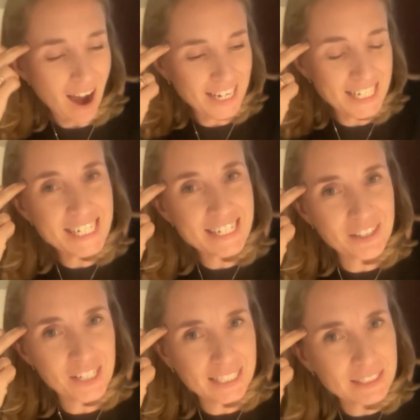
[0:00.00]
idea
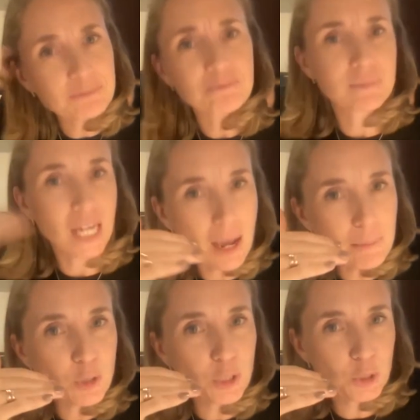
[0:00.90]
that
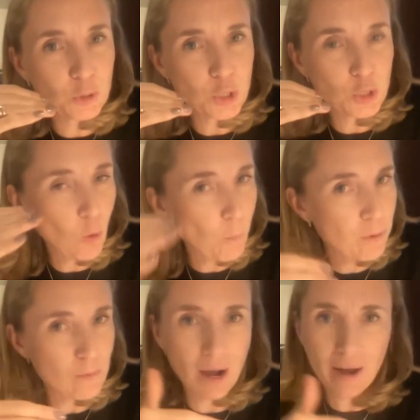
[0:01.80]
I'm going to
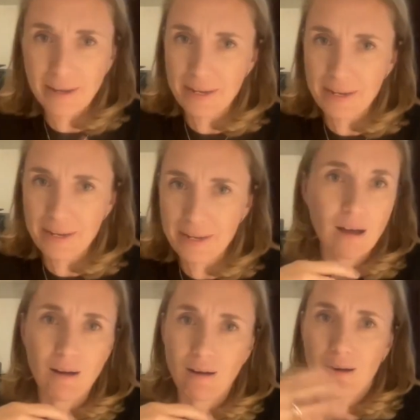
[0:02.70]
stop my
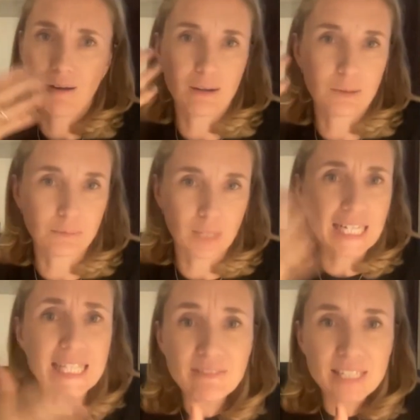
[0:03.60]

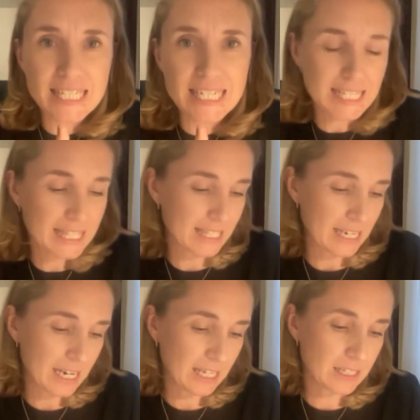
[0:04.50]
activities
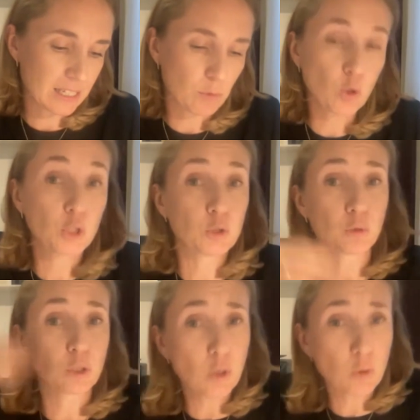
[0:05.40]
and I'm going to
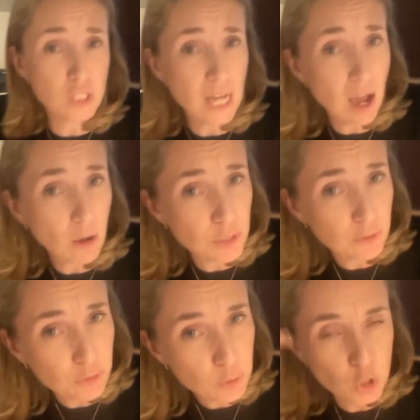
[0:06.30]
close down in
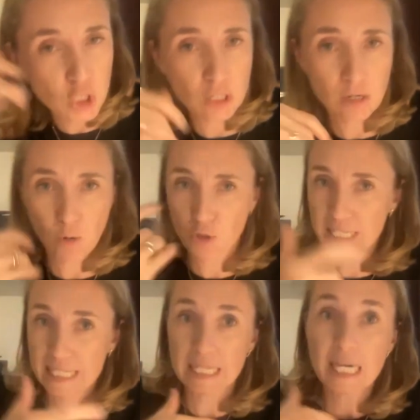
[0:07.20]
the future, or there
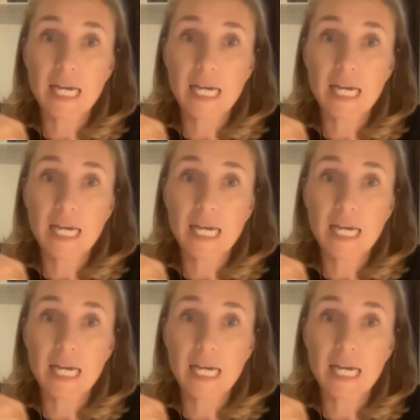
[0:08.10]
is